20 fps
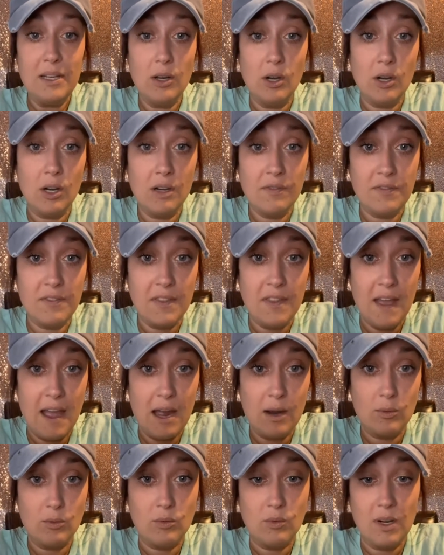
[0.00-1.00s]
off that
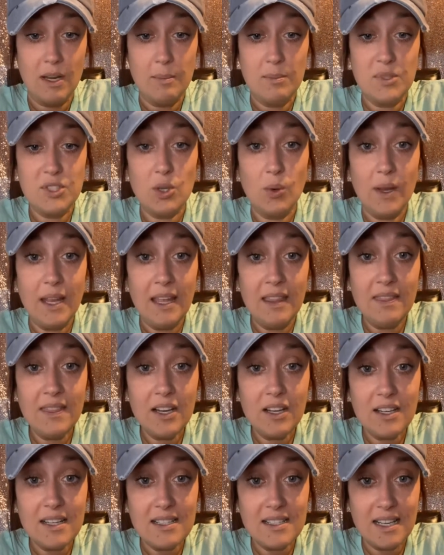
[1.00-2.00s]
rim. So in there
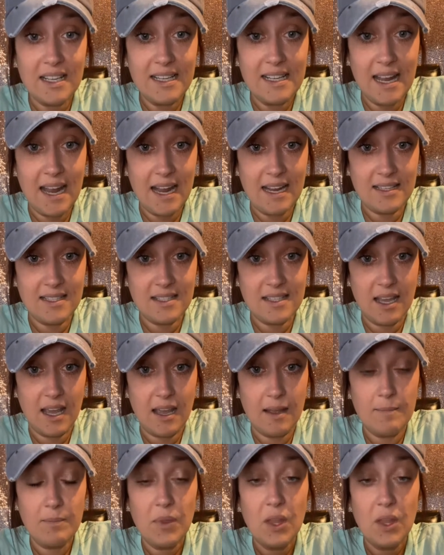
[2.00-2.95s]
is a gasket.